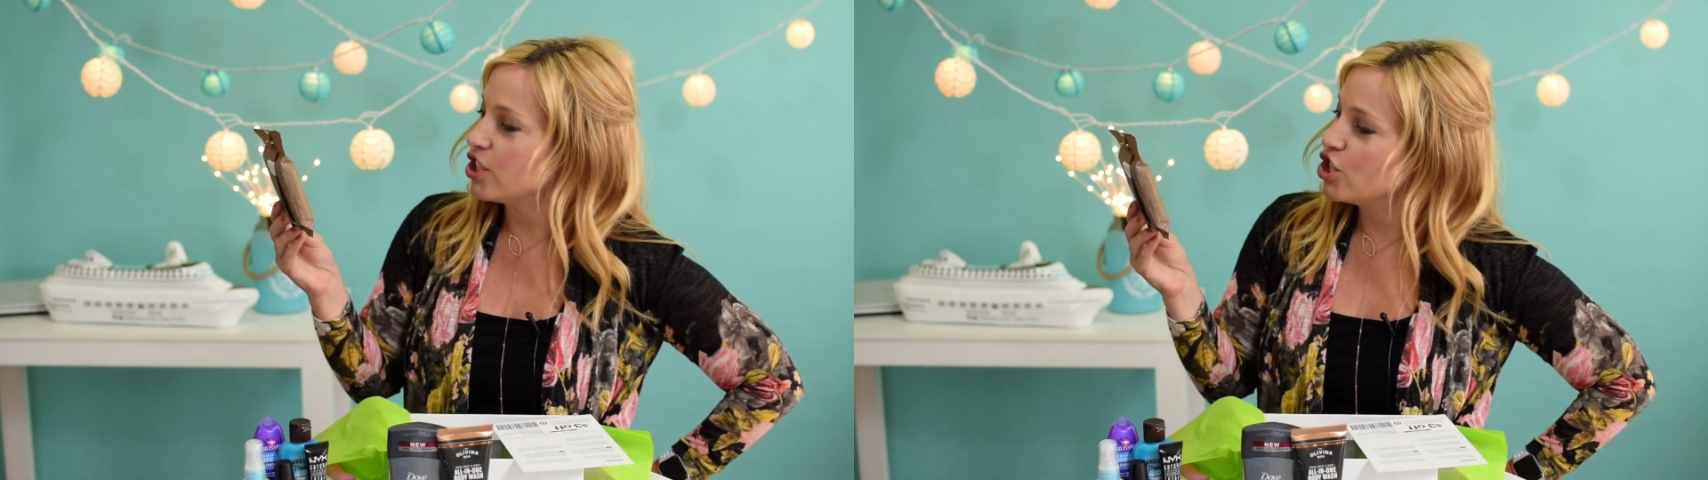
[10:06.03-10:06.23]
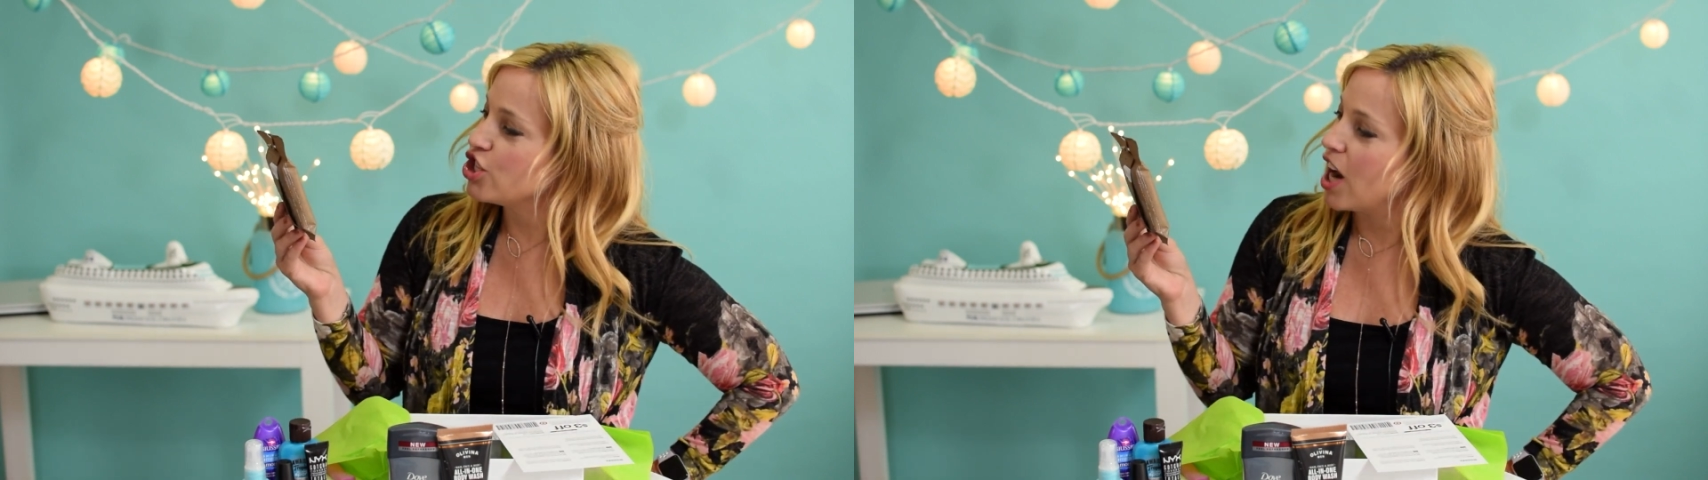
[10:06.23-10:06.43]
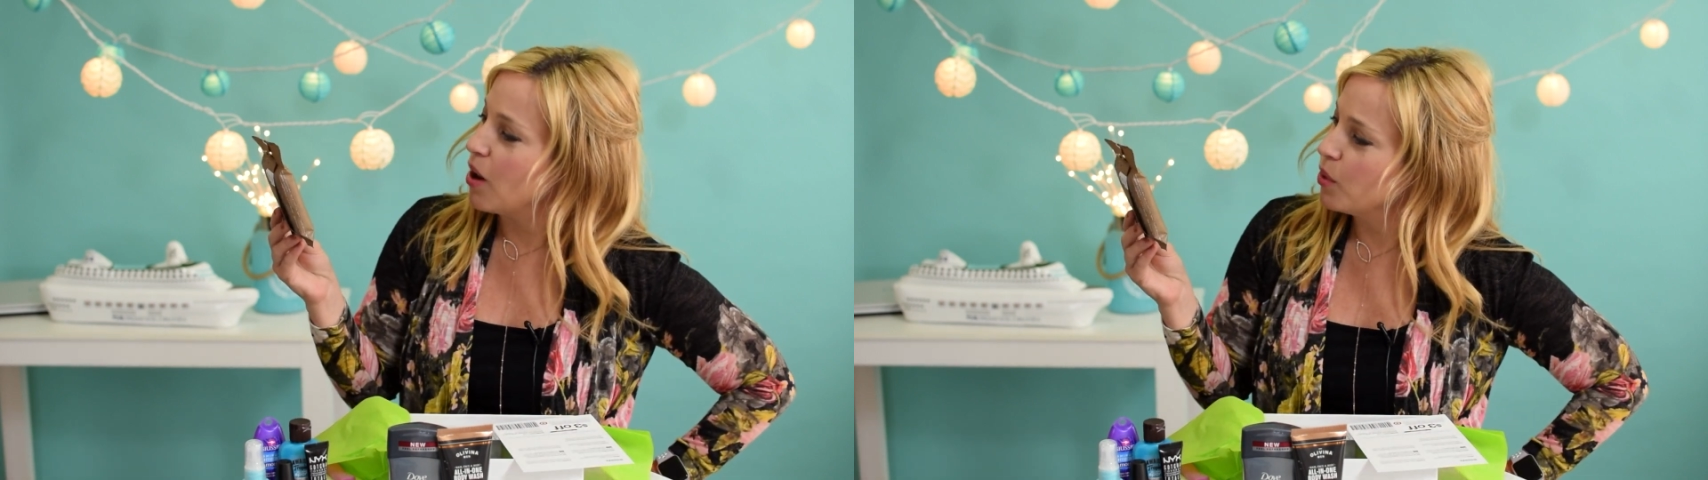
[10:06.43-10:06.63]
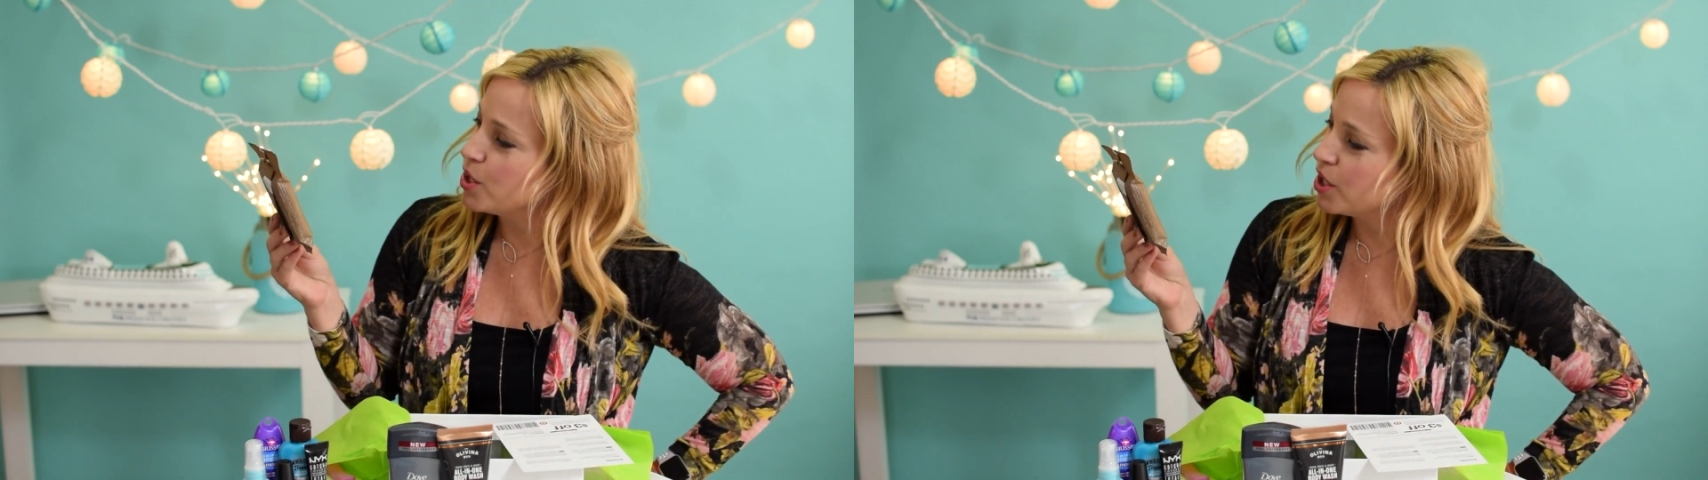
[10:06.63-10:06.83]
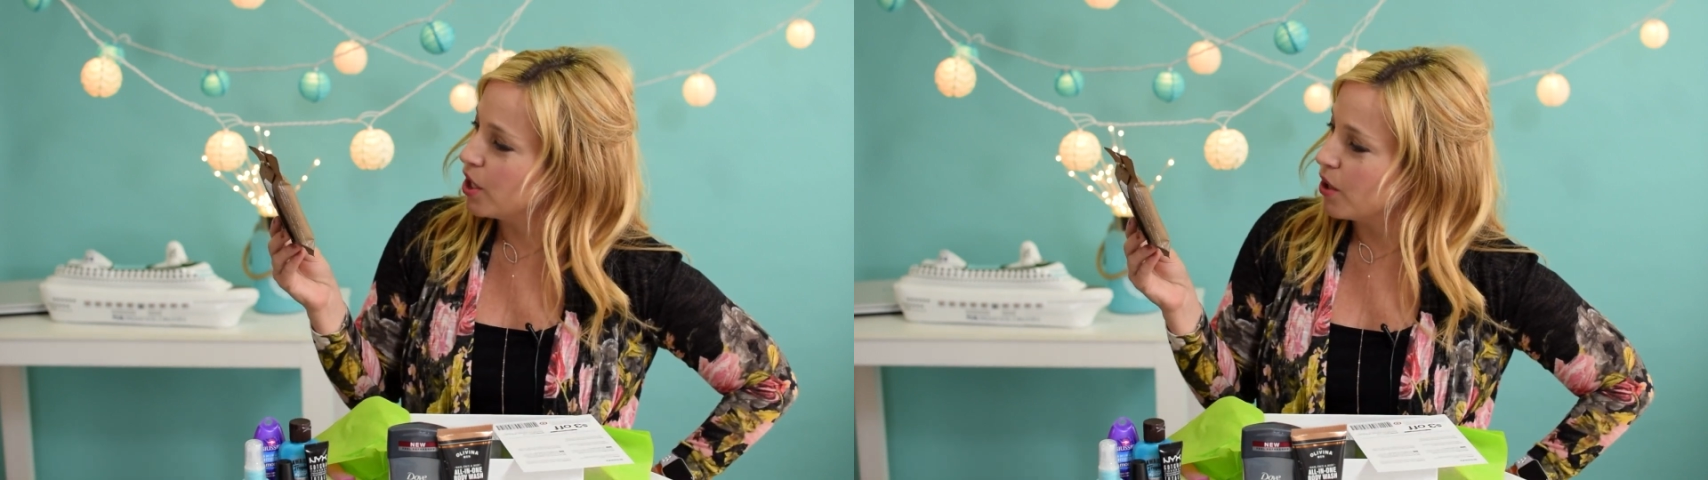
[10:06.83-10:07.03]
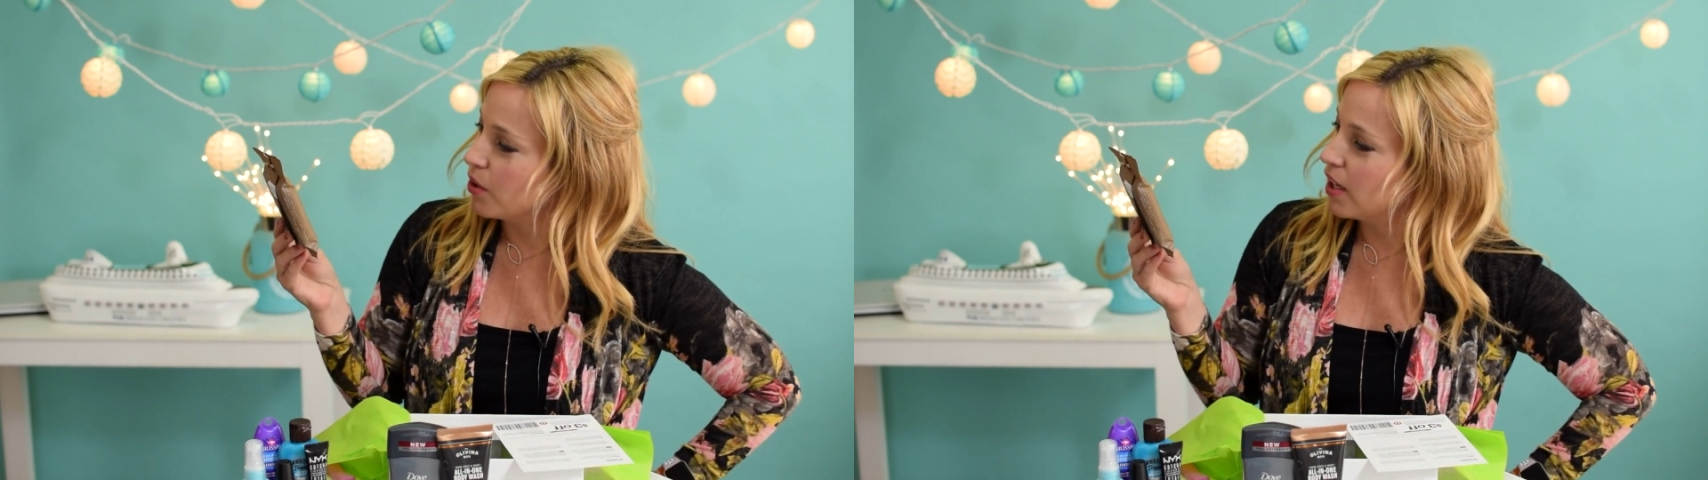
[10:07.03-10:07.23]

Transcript: Shower To Go